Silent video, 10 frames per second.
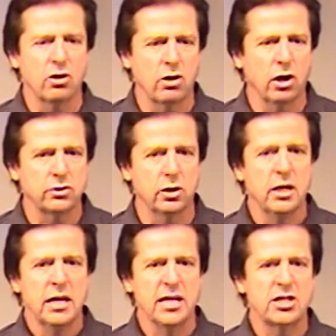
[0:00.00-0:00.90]
culture
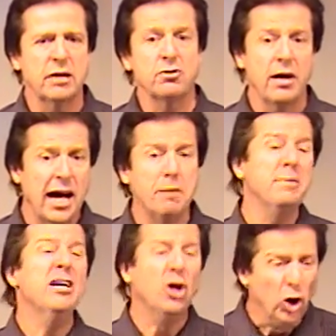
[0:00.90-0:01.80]
instead of trying to
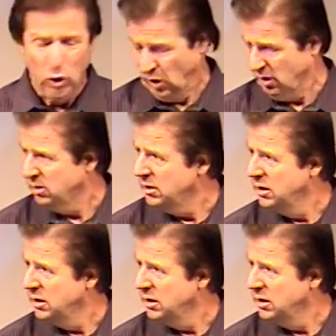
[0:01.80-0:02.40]
be cool